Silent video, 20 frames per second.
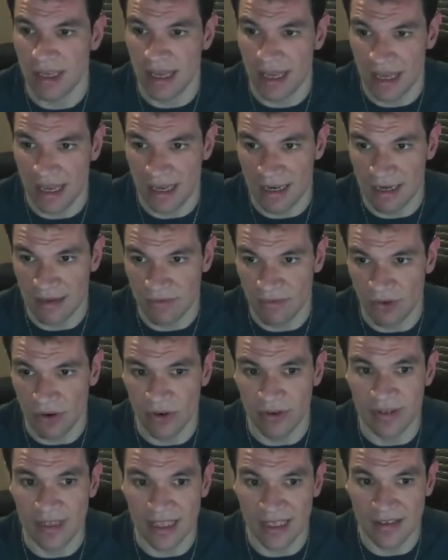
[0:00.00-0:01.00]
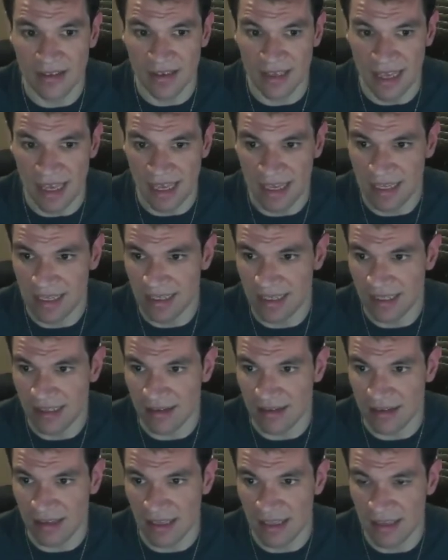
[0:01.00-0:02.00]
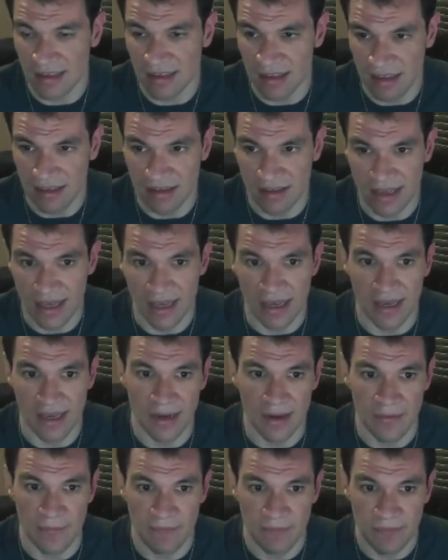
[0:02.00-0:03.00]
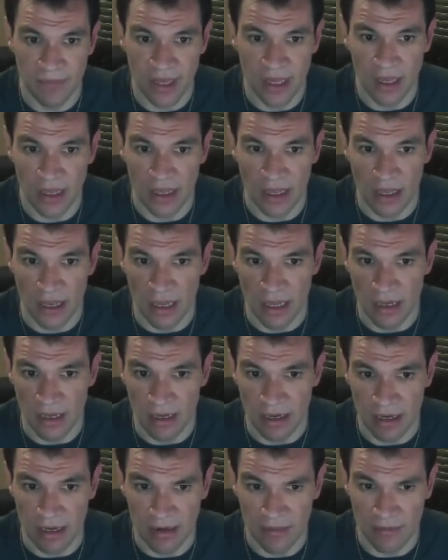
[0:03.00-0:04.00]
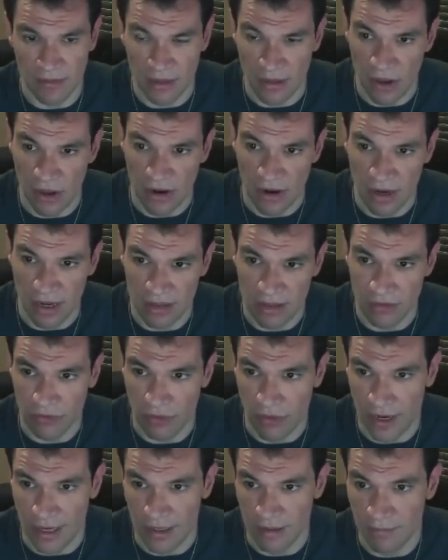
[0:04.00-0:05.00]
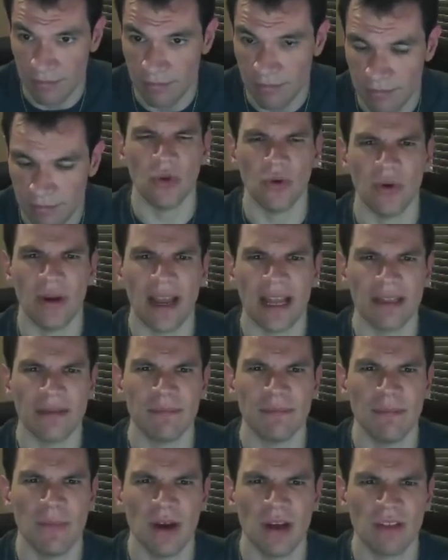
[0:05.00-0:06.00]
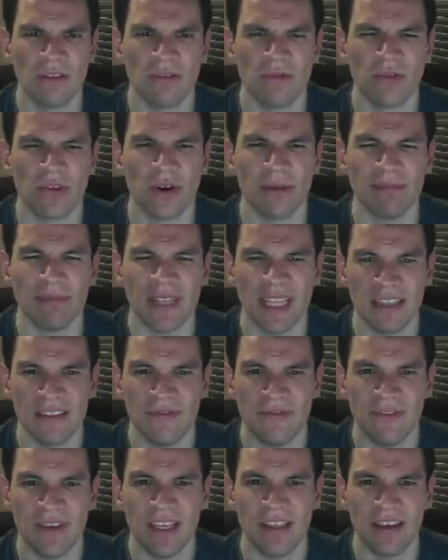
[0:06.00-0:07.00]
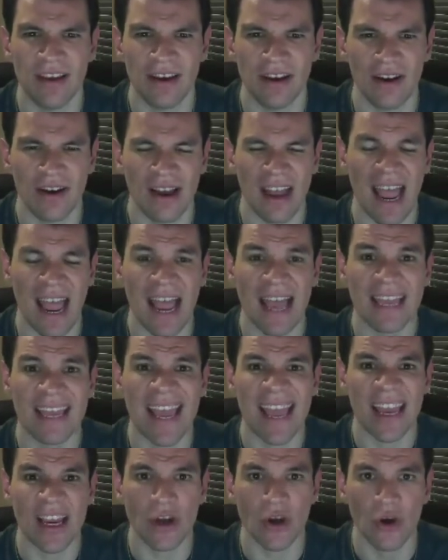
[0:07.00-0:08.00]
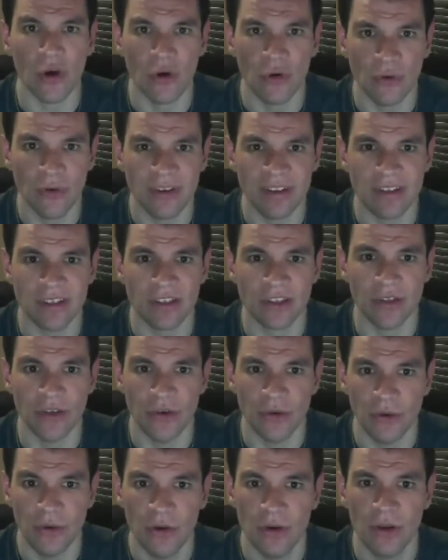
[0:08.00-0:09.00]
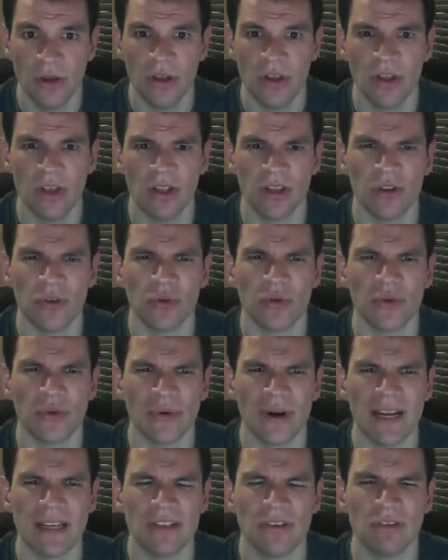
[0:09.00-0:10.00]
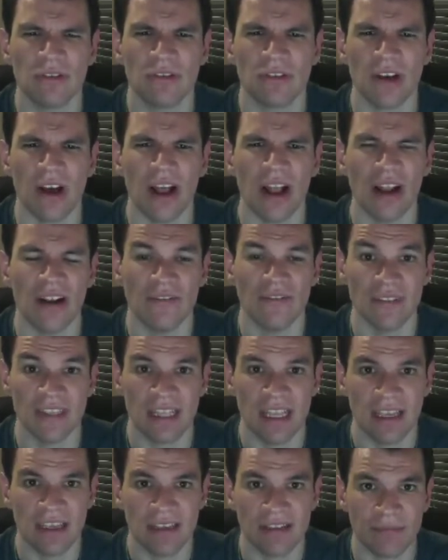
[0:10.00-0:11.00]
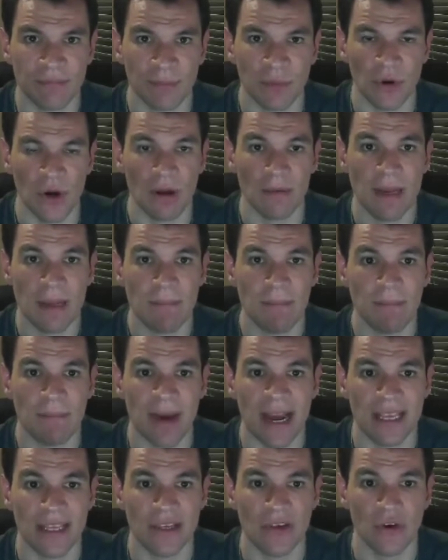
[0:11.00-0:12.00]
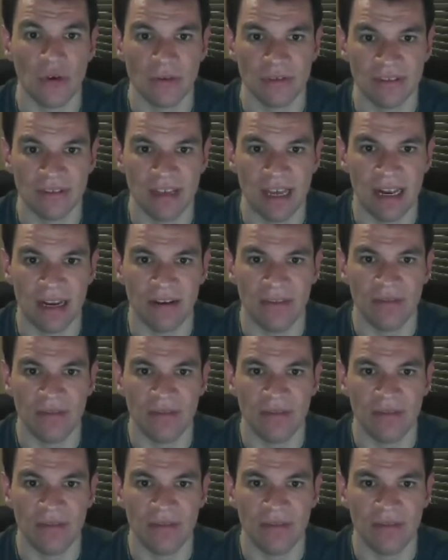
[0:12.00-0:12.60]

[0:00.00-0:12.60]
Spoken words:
And for this case, this is the longest one. To get most from this video, I encourage you to try to solve this problem by yourself.